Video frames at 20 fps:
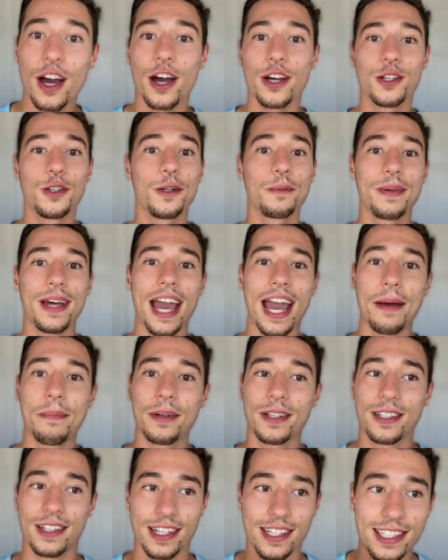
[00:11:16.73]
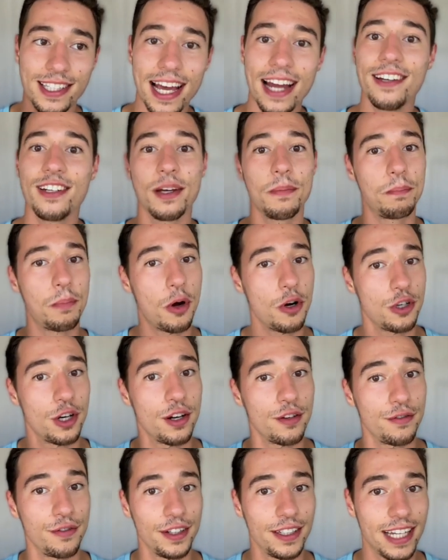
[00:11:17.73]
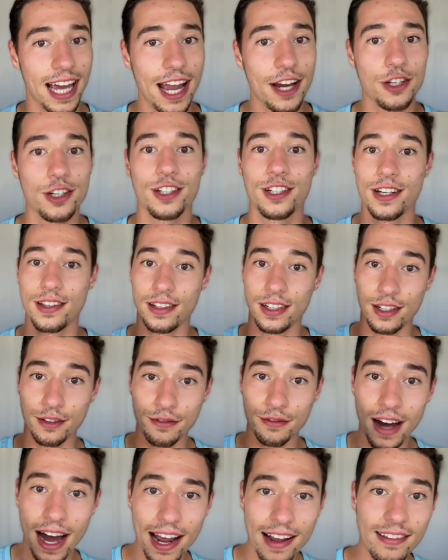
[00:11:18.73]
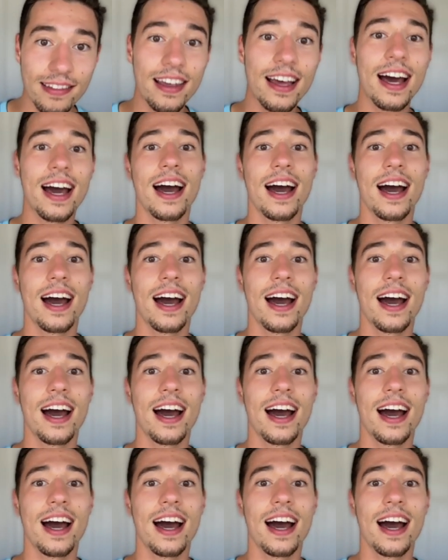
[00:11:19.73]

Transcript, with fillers: you'll be able to send a push notification to the device.